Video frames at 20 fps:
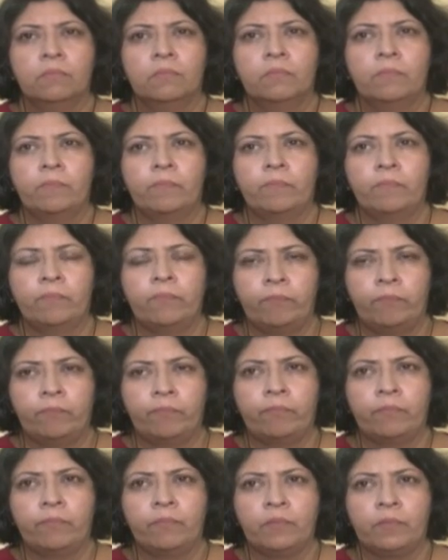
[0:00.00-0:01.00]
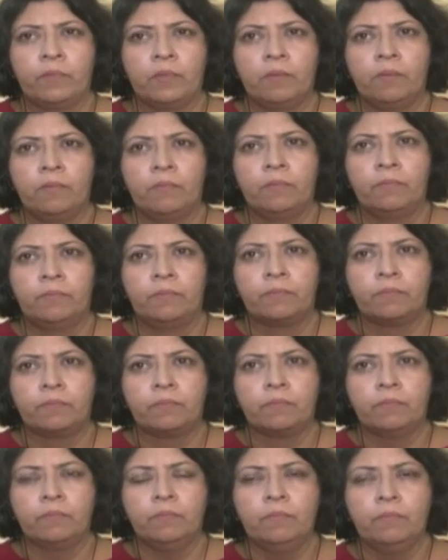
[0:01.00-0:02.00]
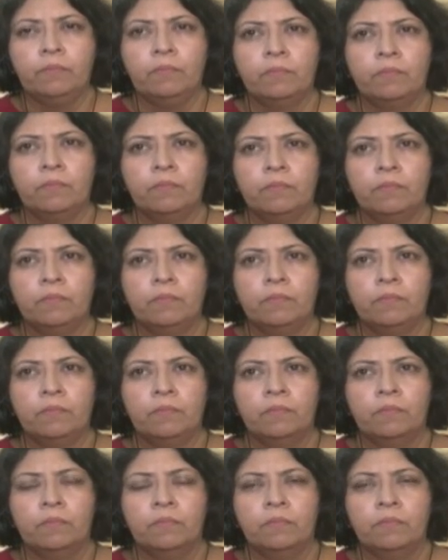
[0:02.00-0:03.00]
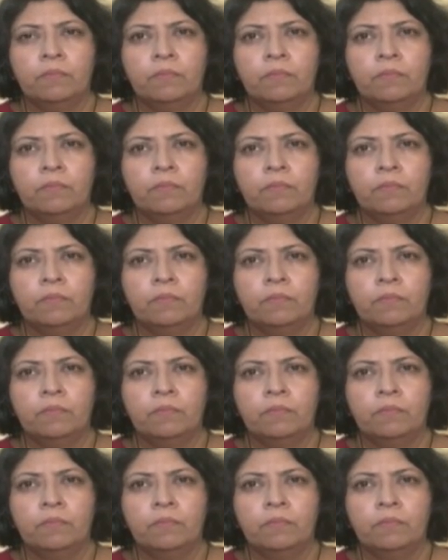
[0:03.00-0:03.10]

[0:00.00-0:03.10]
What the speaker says: (not speaking)